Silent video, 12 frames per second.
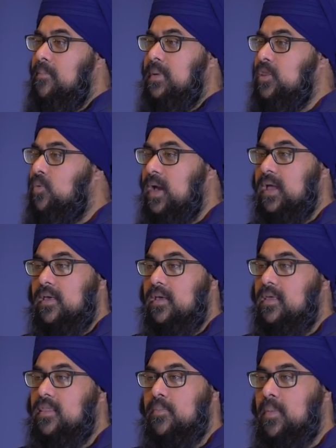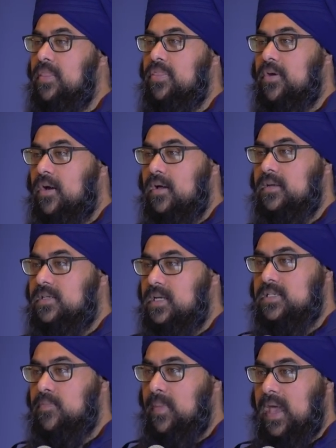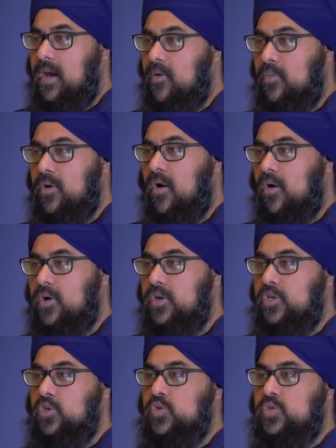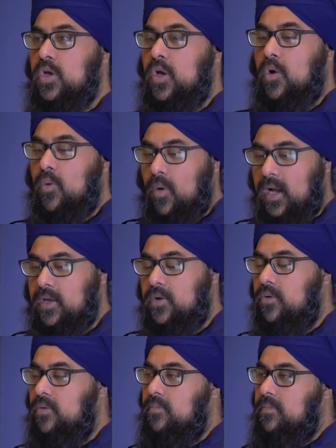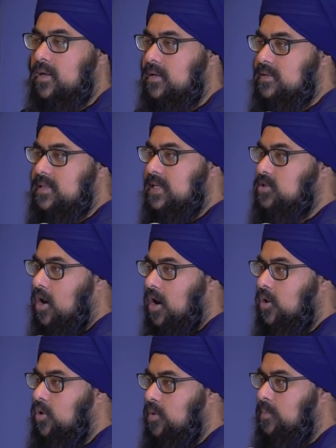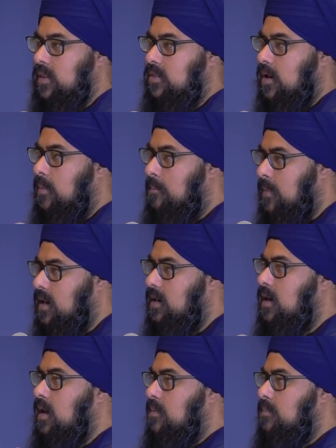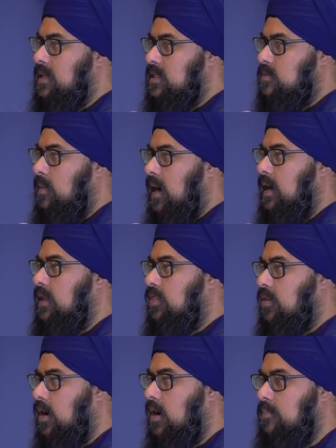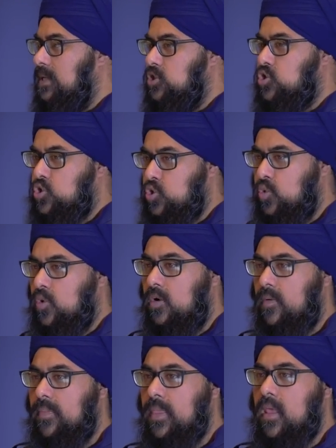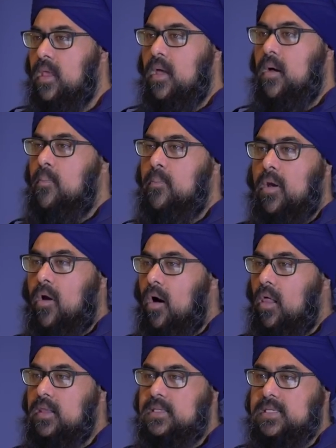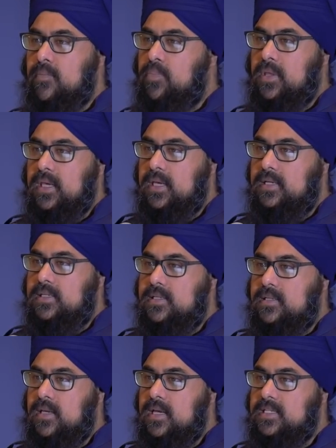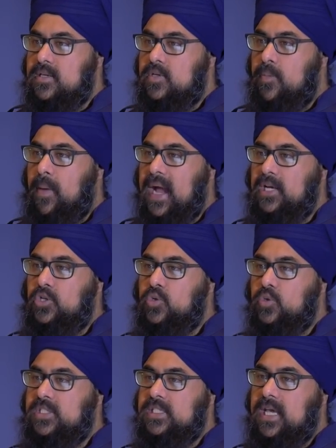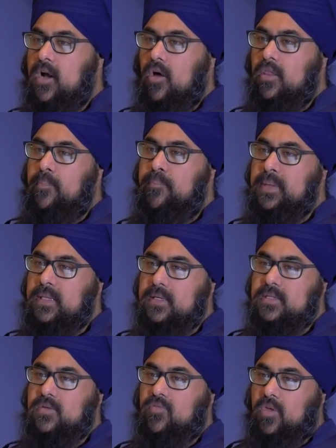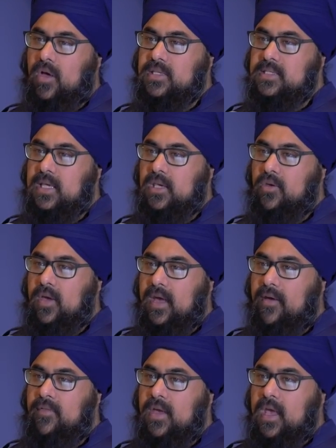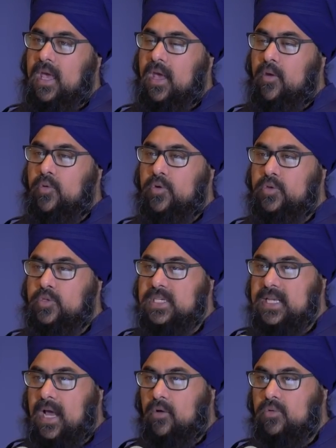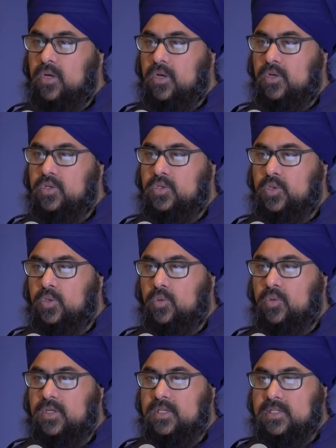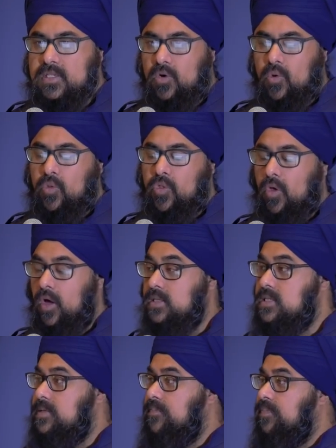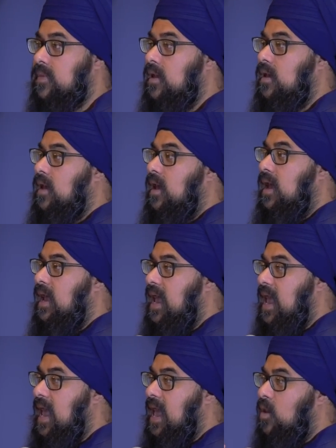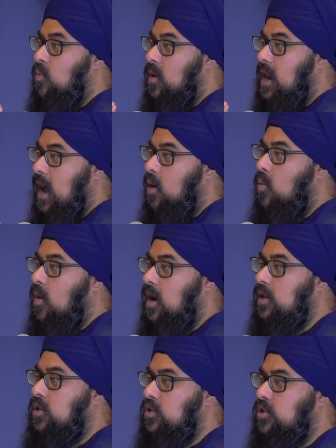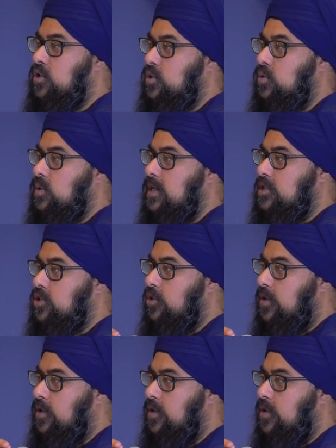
And by the way, the mantra doesn't matter. We're all going to use Waheguru because that's our Gur mantra. Man means mind, Thra means tool. But all it simply is a mind tool to take all the billions of thoughts that you have and reduce it out to 0 thoughts. And what I want you to do is